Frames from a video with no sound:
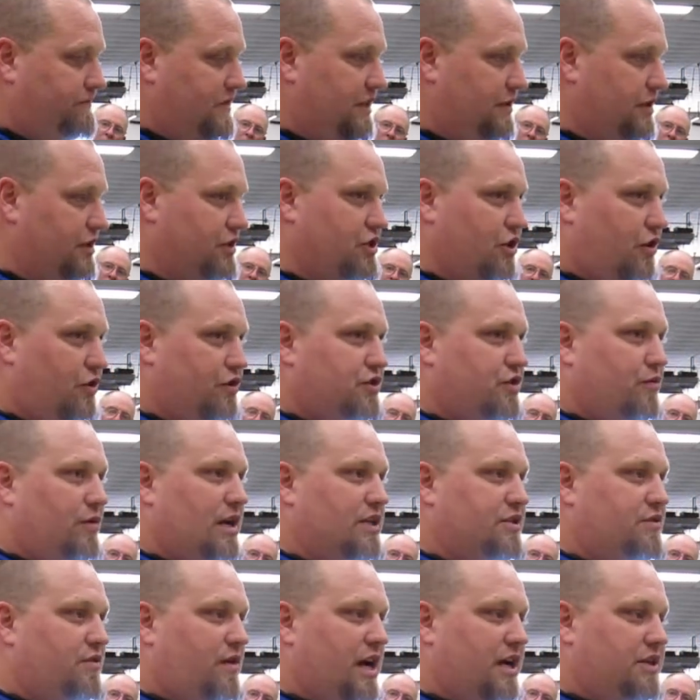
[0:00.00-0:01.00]
The Church of
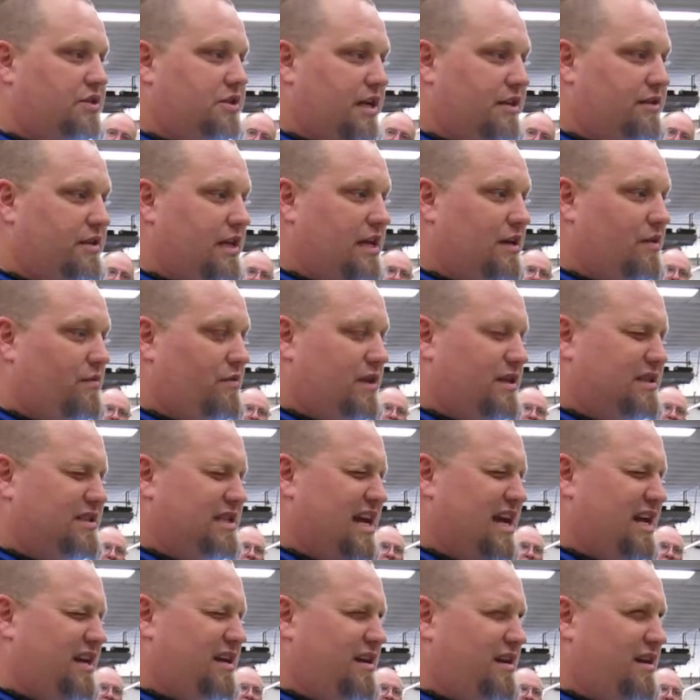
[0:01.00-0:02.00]
Resurrection, I think,
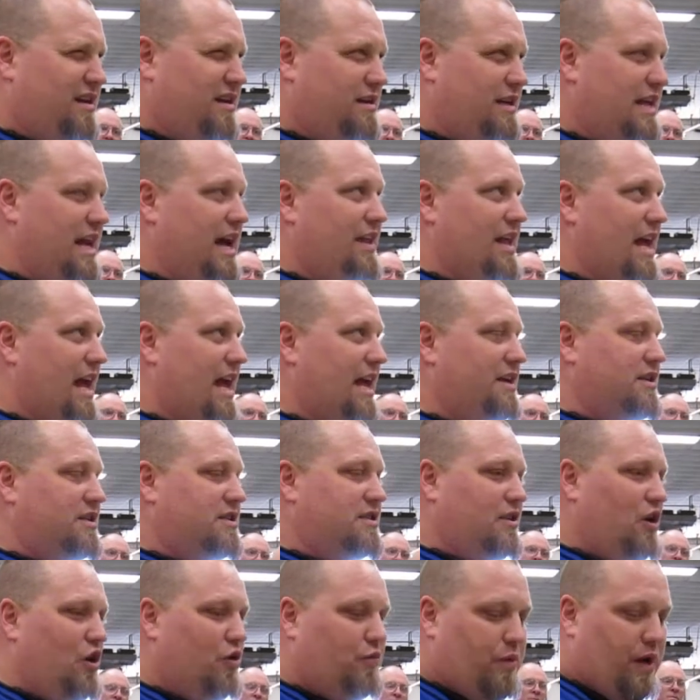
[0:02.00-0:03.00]
that had a
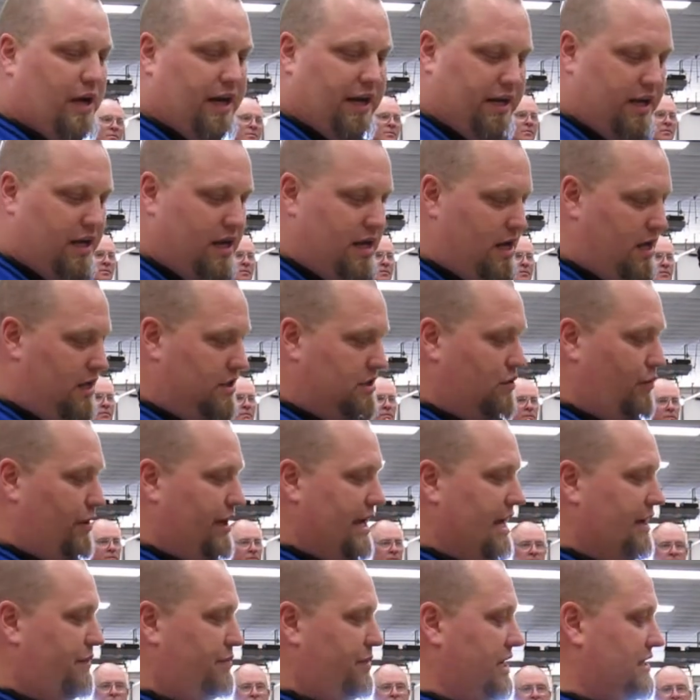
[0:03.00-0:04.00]
slope on it. So we
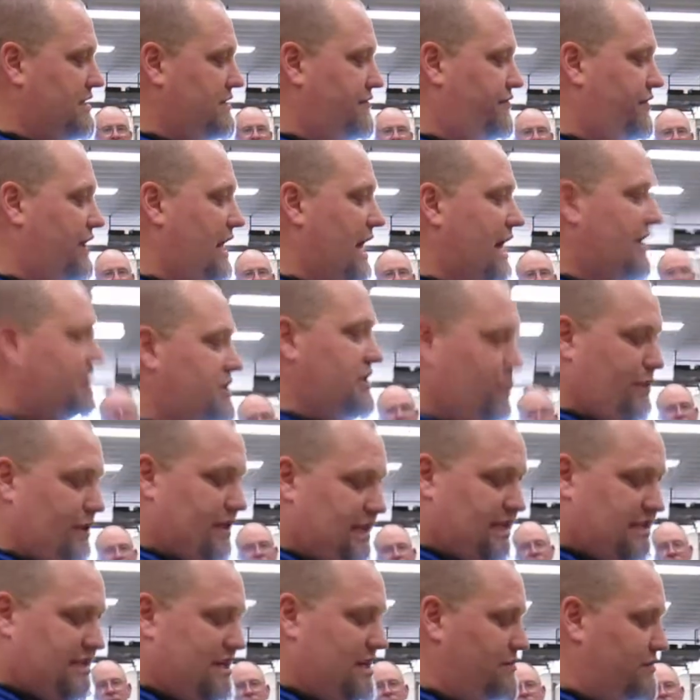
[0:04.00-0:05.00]
had a piece of flashing, we
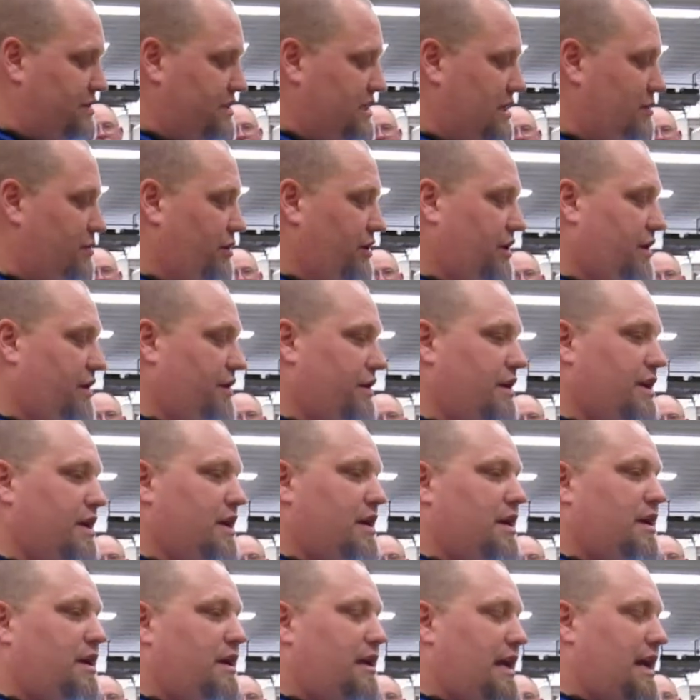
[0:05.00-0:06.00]
did something similar,
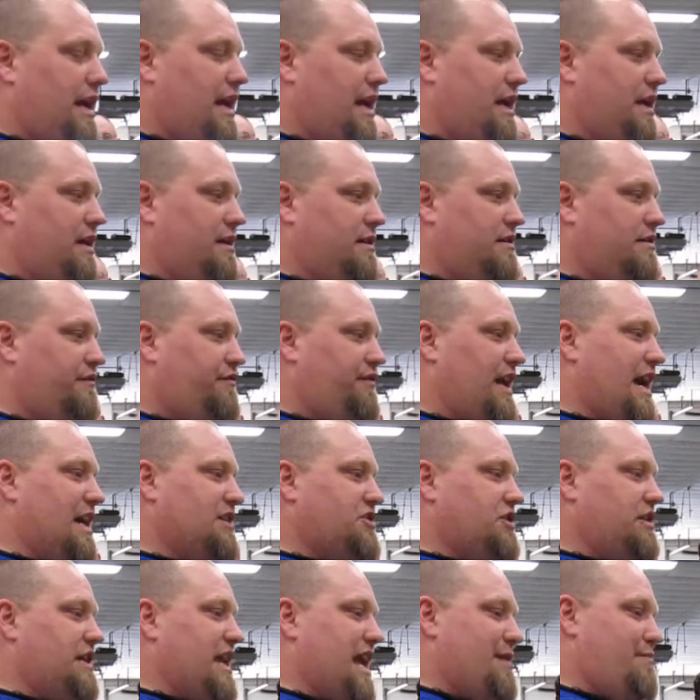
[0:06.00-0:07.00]
and the
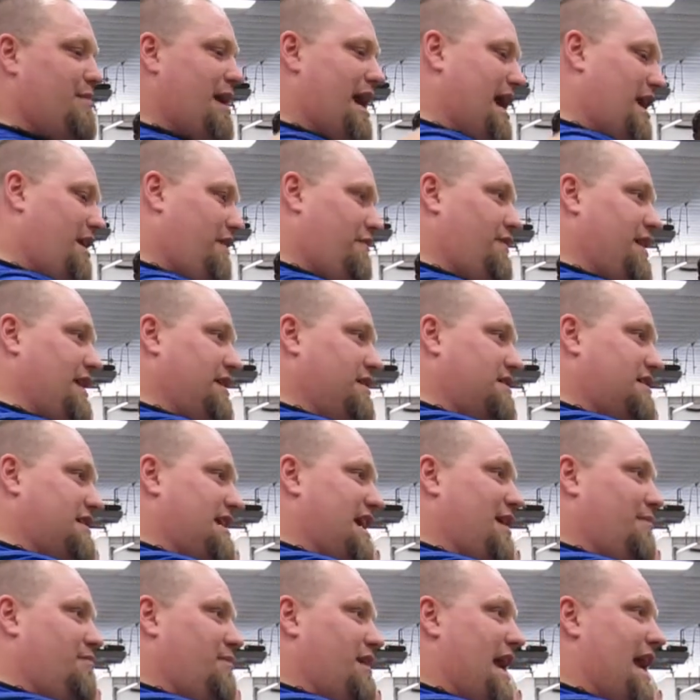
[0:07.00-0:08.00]
flashing came out and then
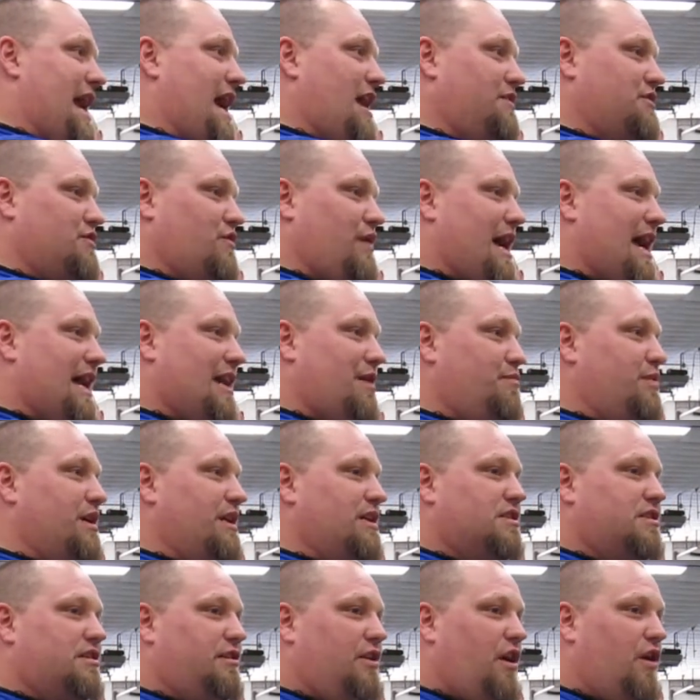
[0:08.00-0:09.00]
stepped down, so it had a big
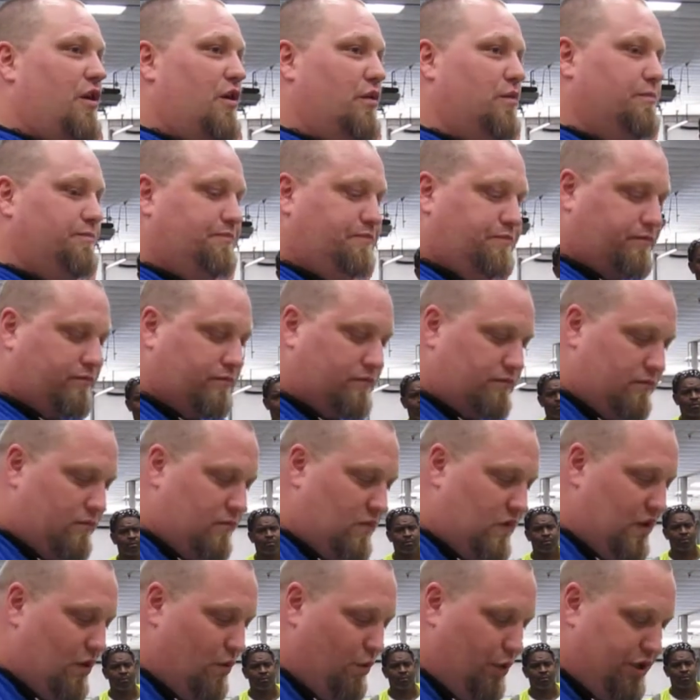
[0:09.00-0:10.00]
slope.
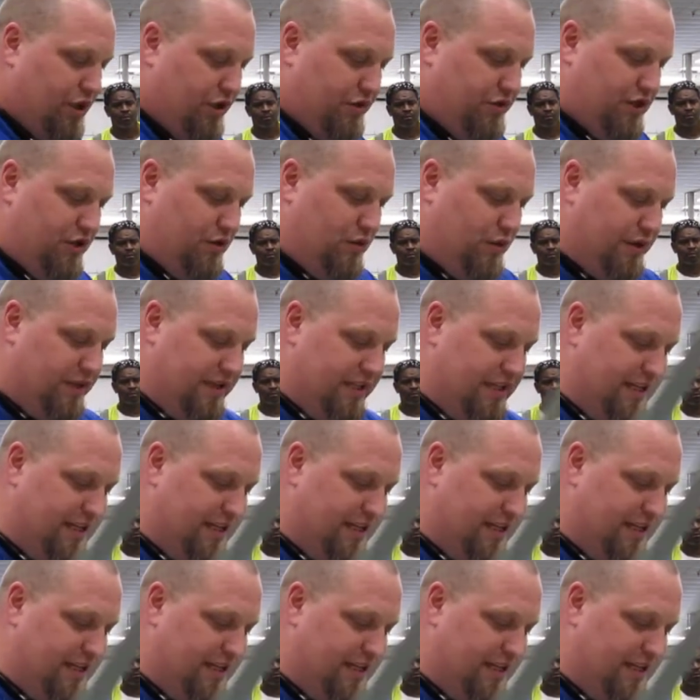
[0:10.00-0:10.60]
When you're doing